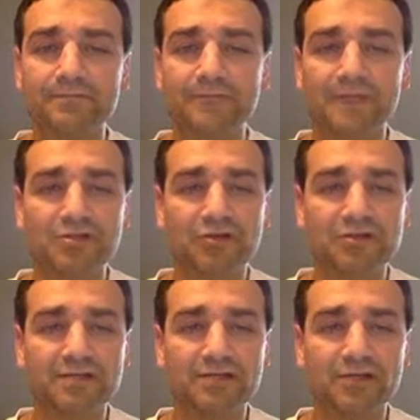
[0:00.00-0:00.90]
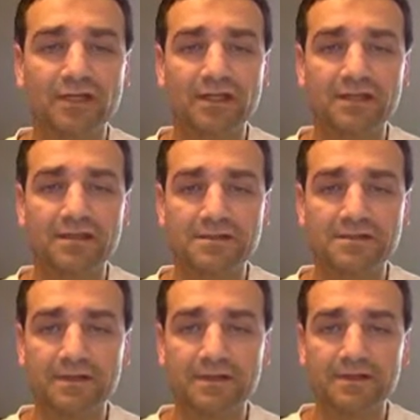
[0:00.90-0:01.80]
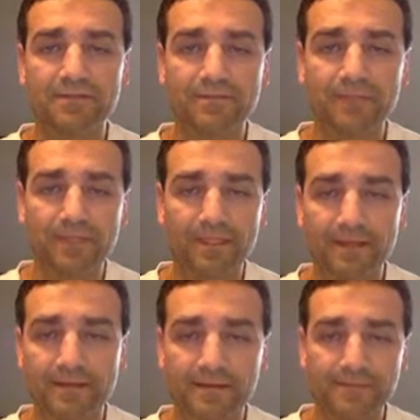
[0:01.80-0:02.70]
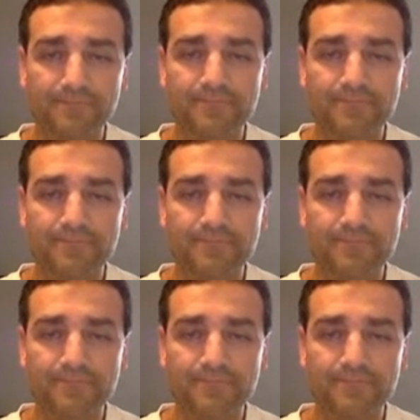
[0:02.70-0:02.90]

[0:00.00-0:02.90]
it starts like looking like this, right? Like that.